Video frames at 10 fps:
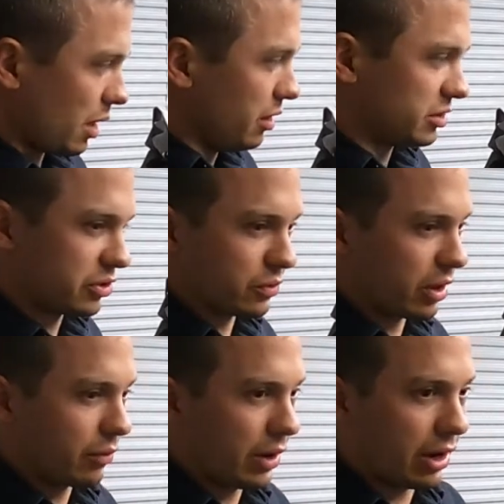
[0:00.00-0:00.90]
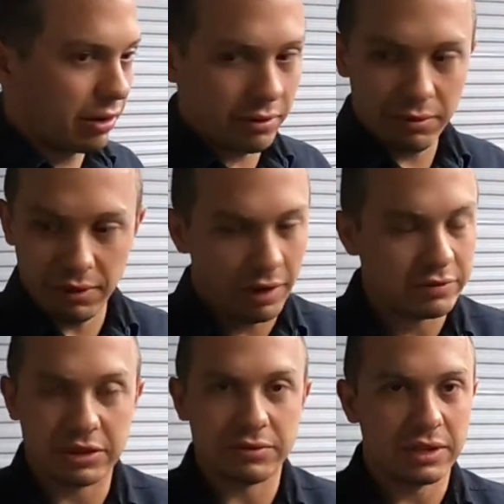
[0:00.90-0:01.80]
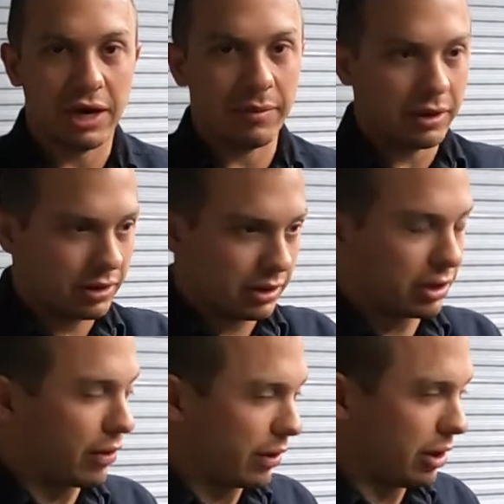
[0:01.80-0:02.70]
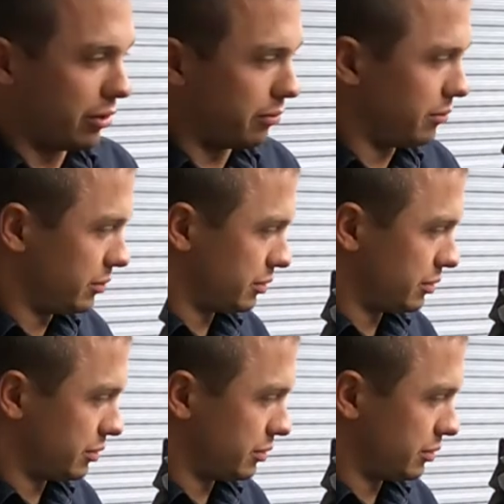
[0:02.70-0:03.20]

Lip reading: this is what I'll wear, obviously, with the helmet going home.